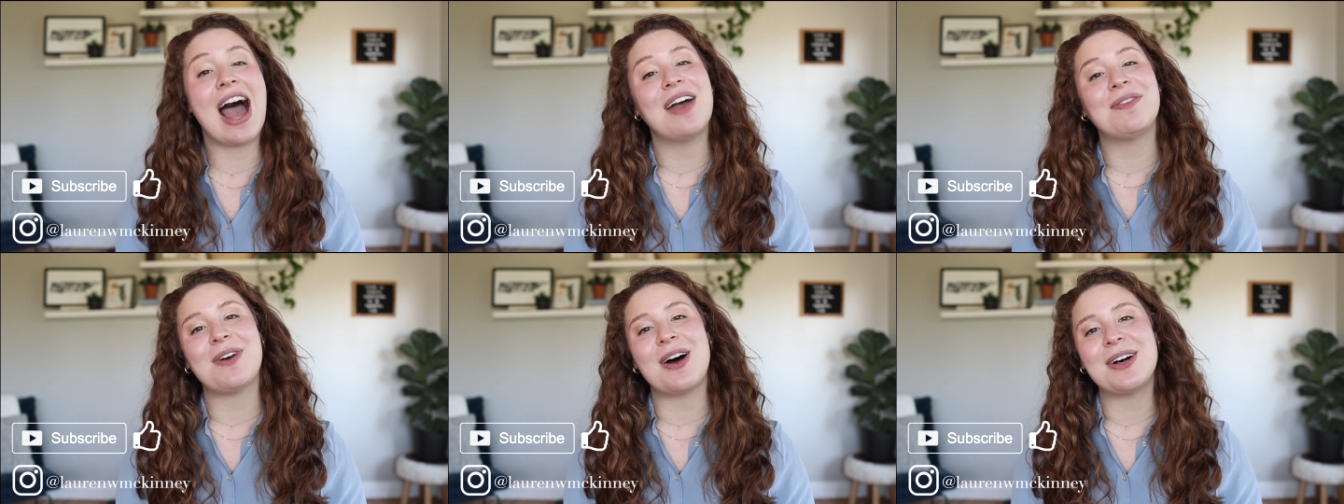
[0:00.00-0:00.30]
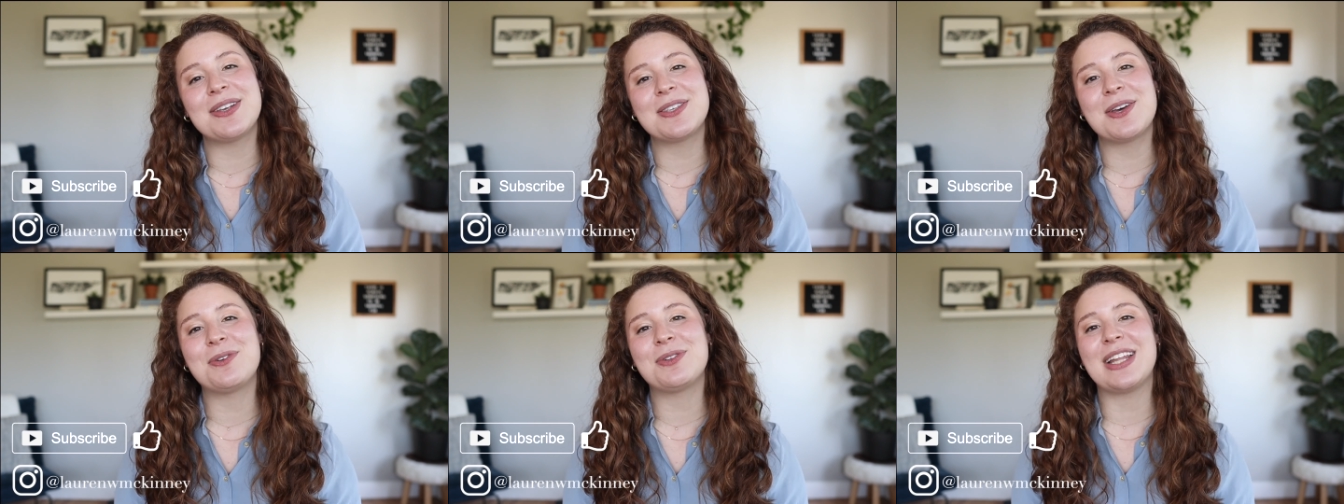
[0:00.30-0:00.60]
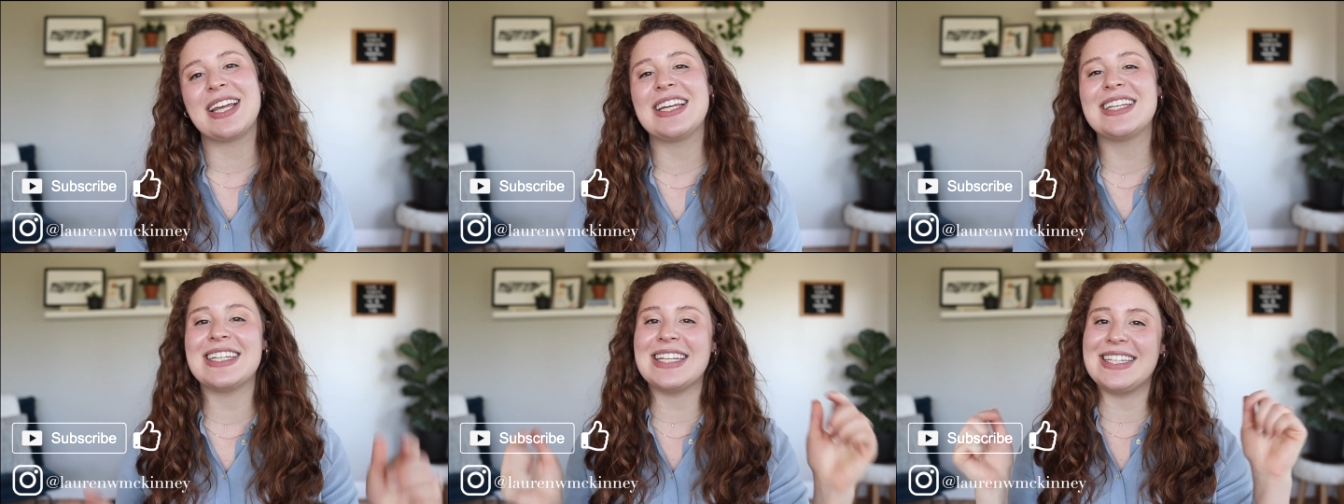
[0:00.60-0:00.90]
I've also
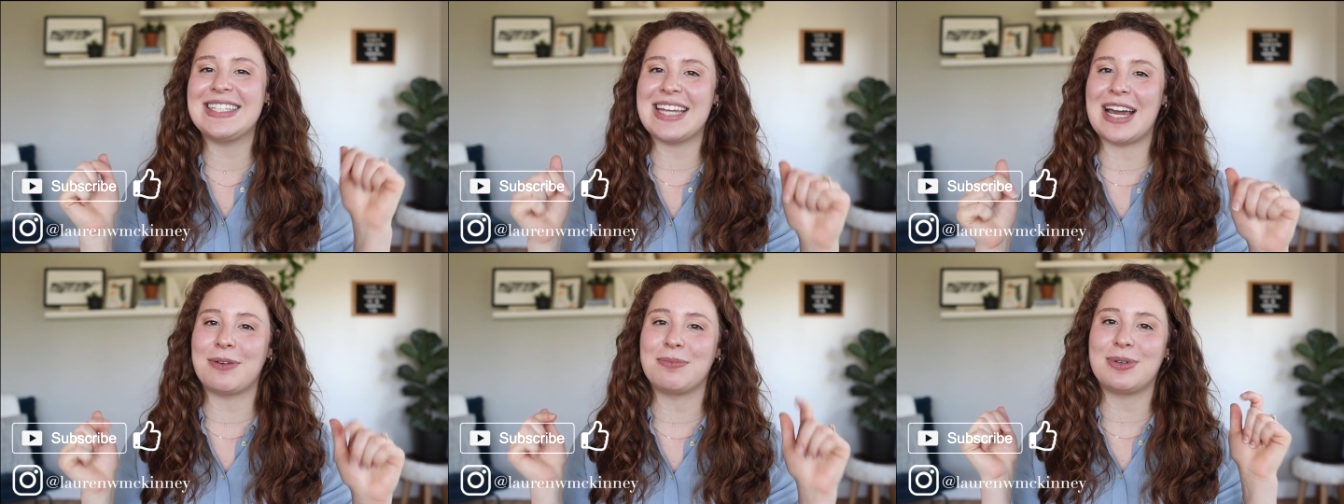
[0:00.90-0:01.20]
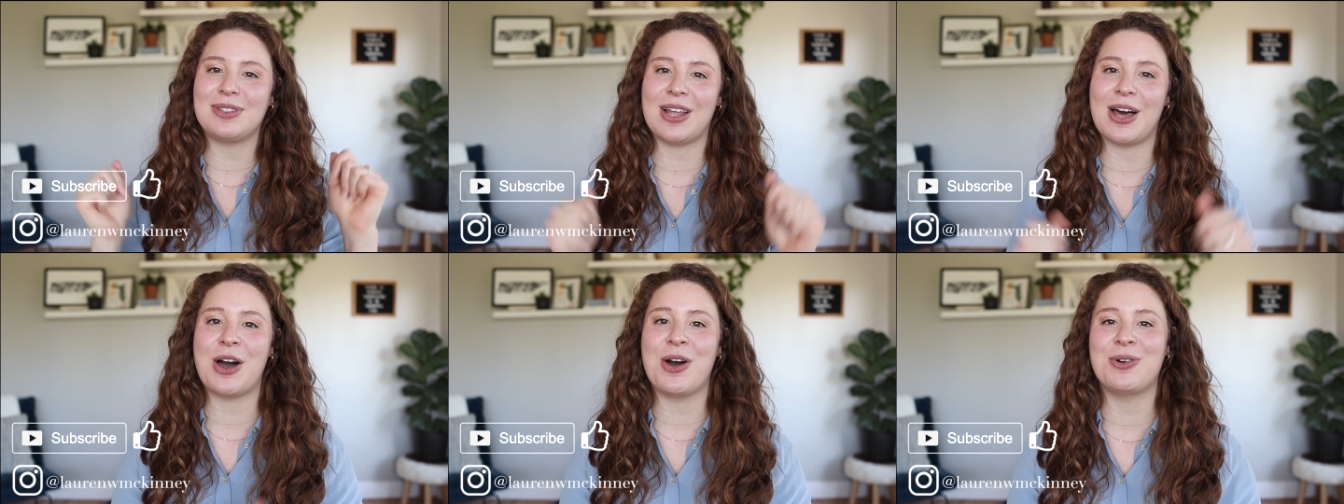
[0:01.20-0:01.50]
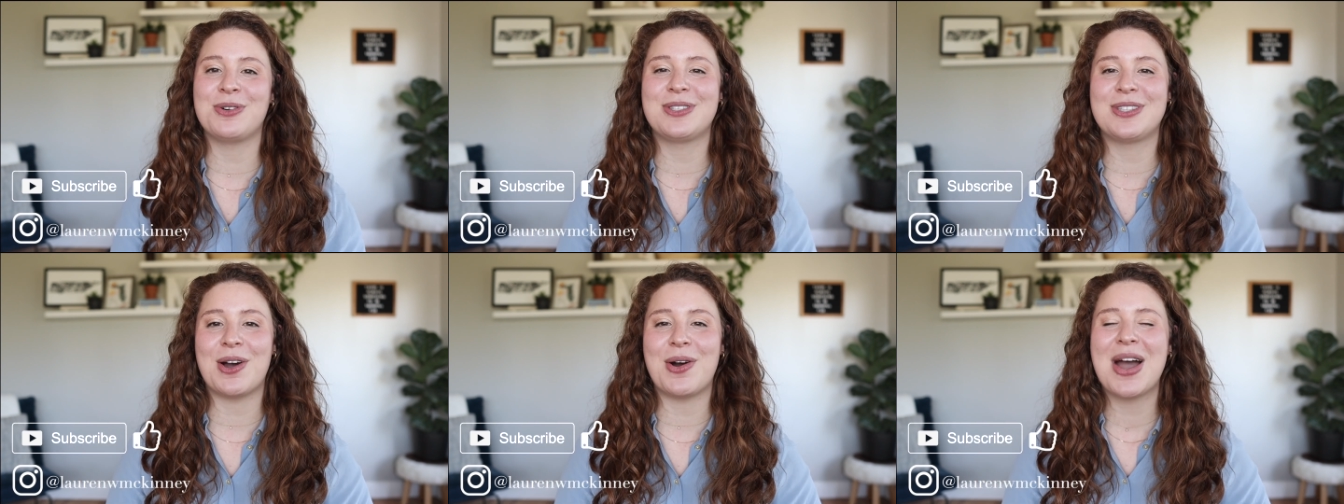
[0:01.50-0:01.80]
linked it down
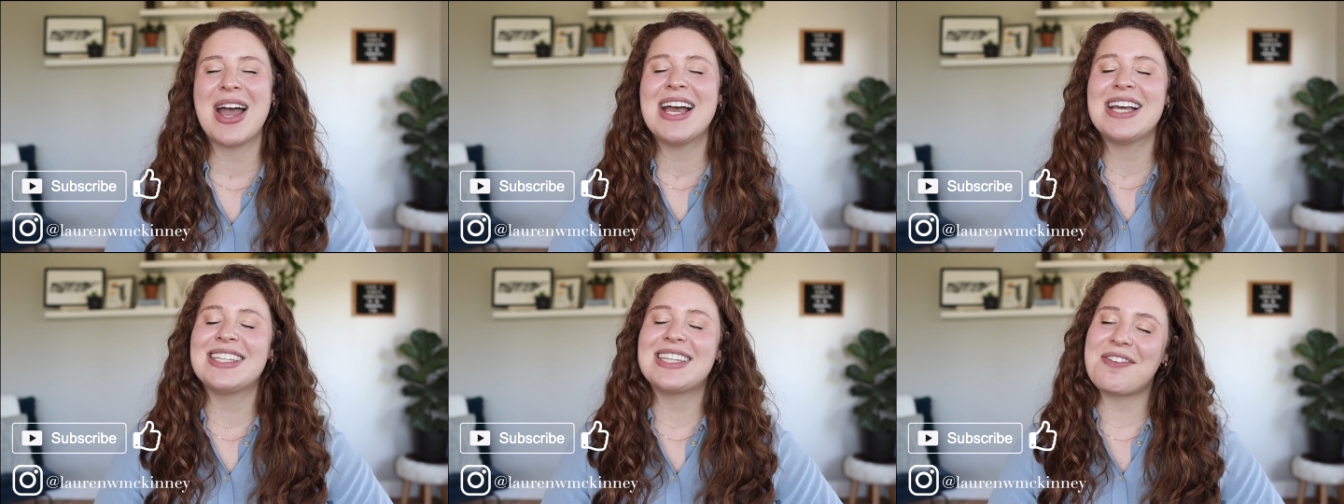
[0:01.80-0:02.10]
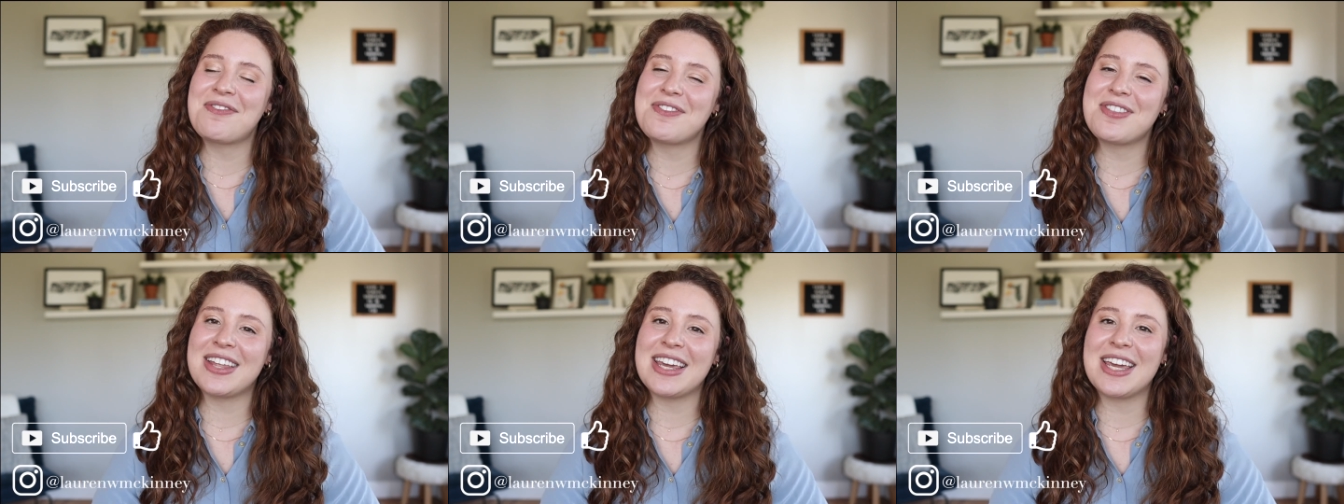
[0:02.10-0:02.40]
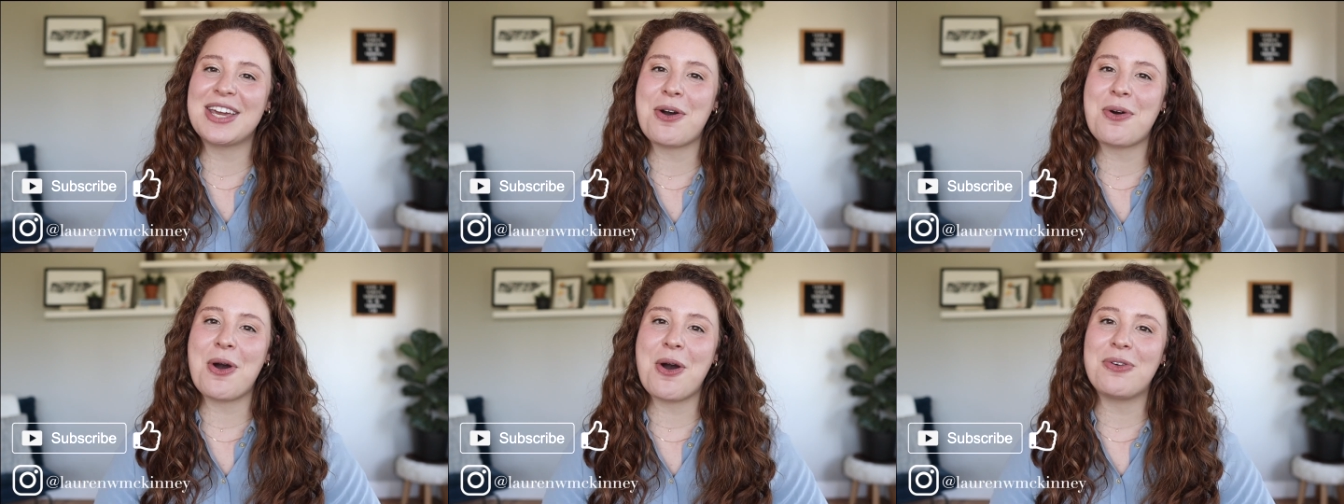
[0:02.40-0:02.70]
below, so
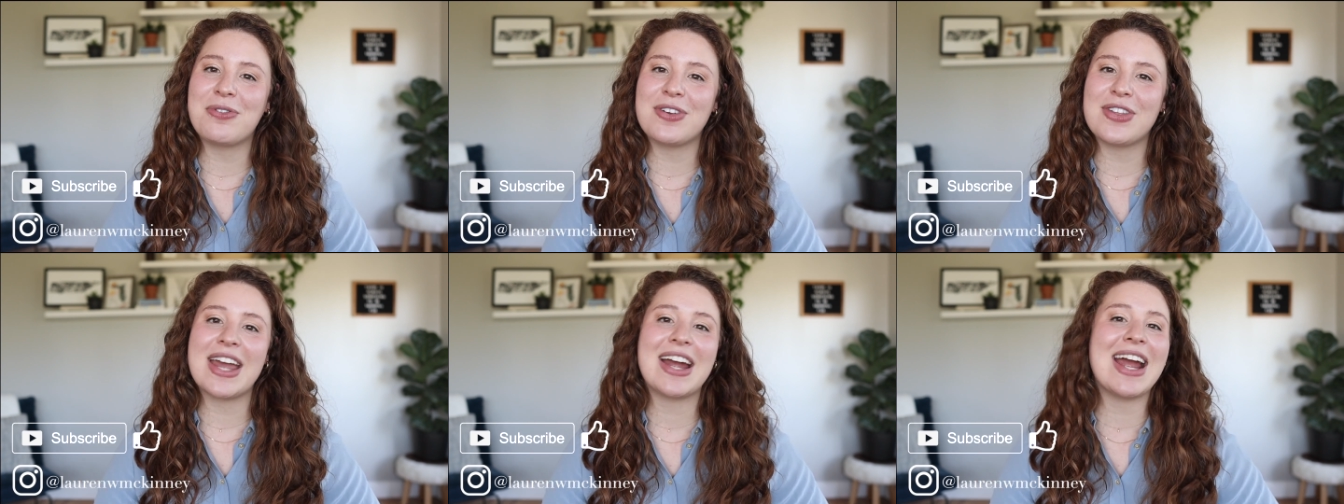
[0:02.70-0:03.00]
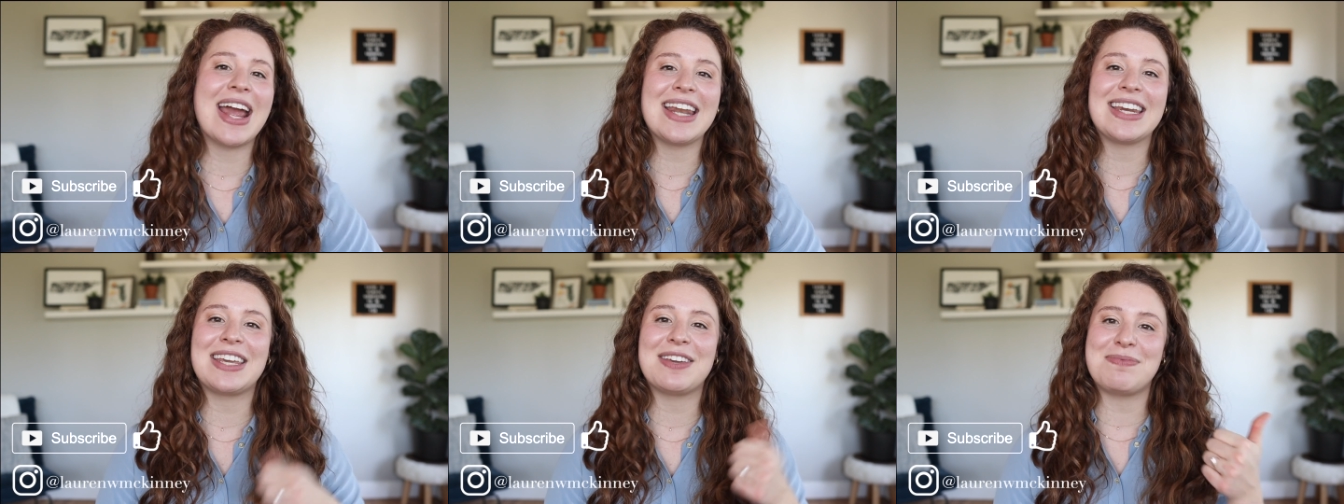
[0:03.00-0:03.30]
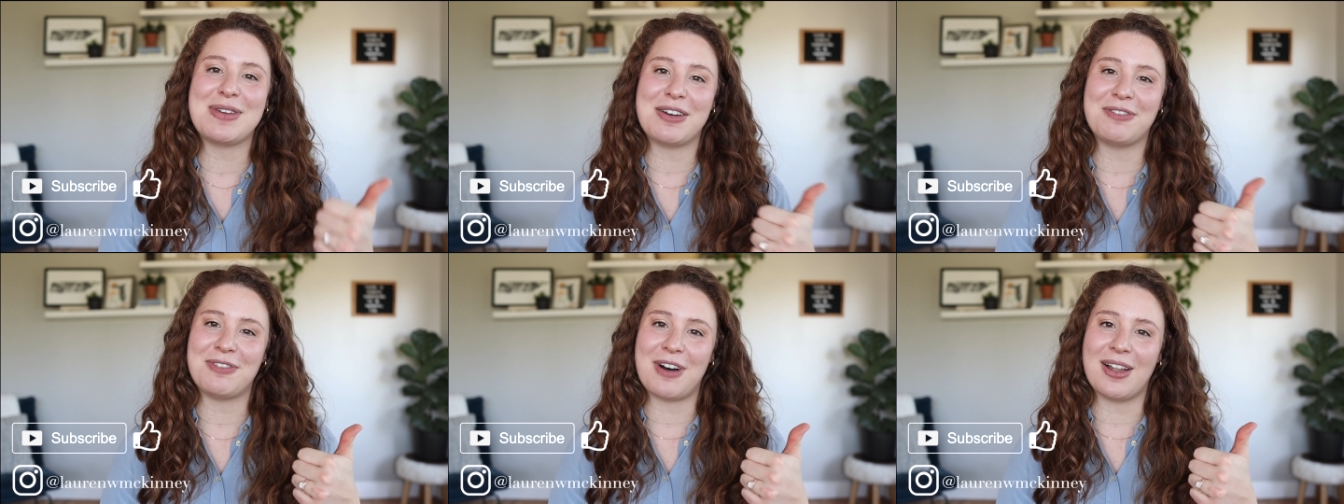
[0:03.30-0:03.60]
definitely go over there and give
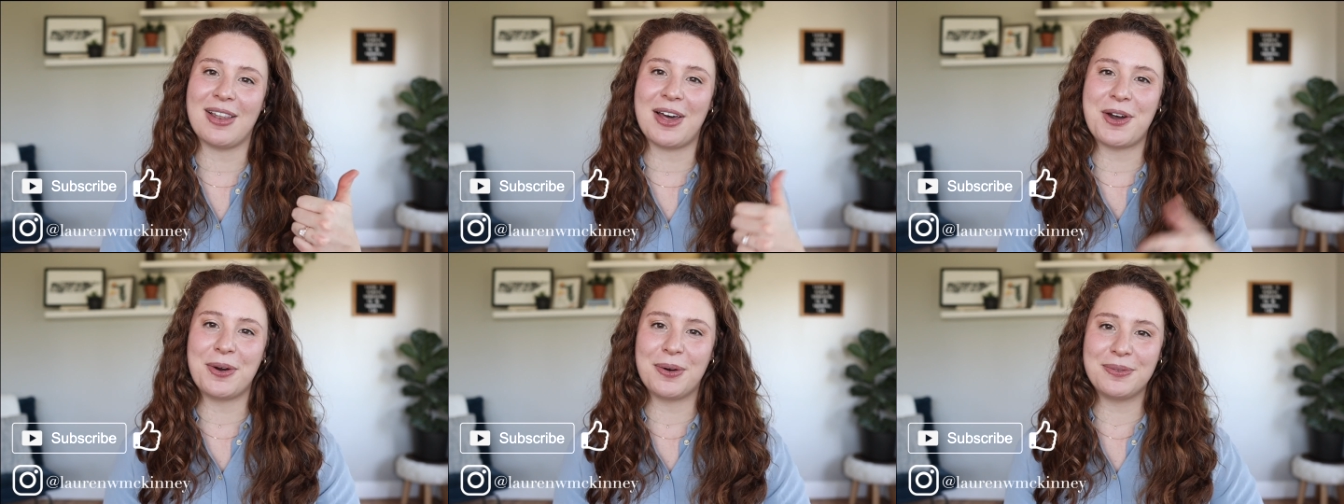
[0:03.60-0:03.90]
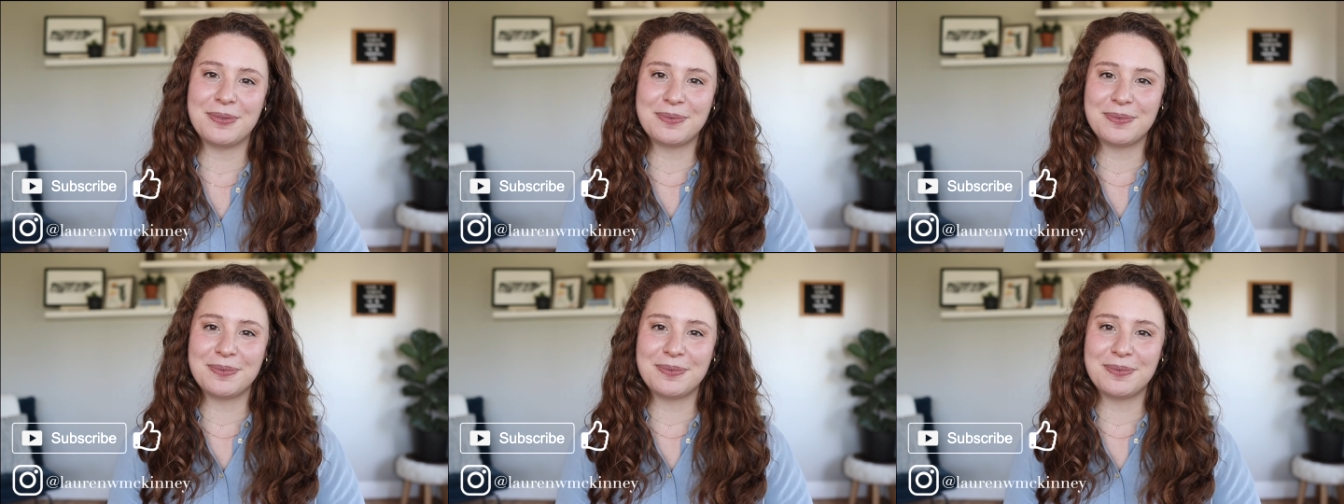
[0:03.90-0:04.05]
me a follow.